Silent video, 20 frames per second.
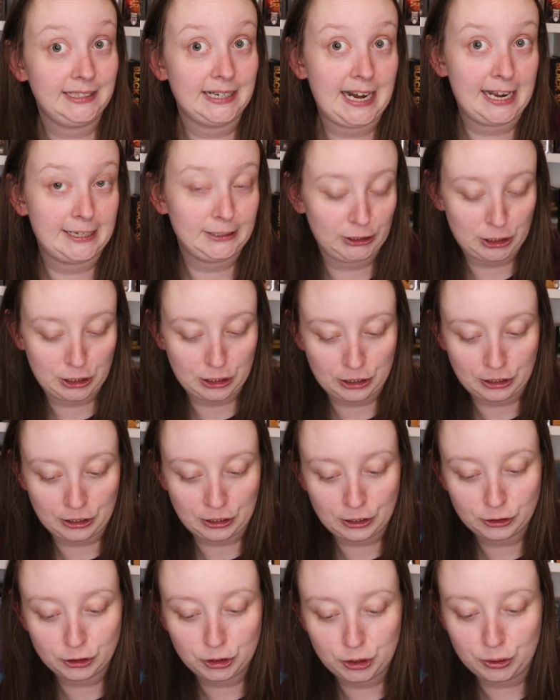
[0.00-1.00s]
going to ask
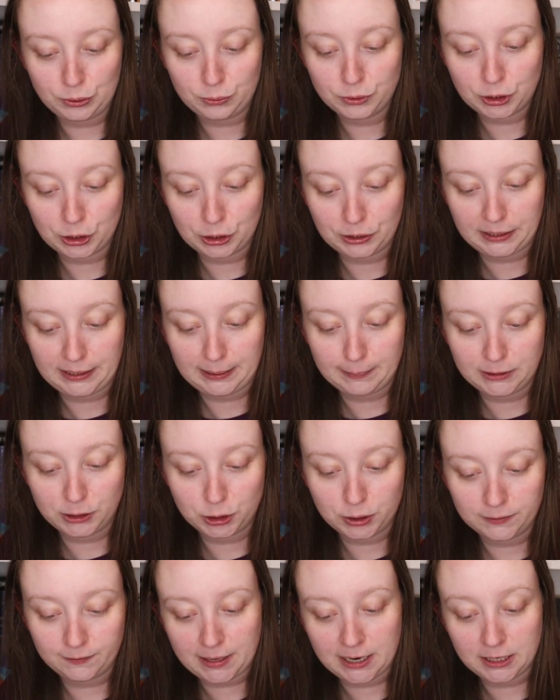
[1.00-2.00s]
her to turn him
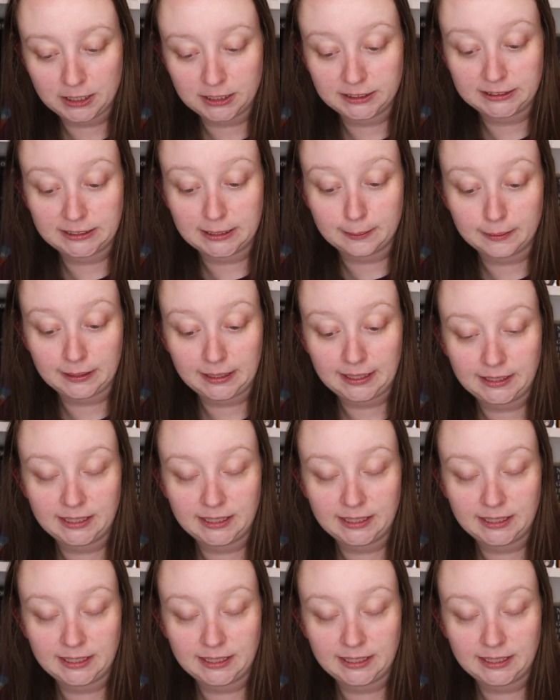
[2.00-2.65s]
into a vampire, and it's going to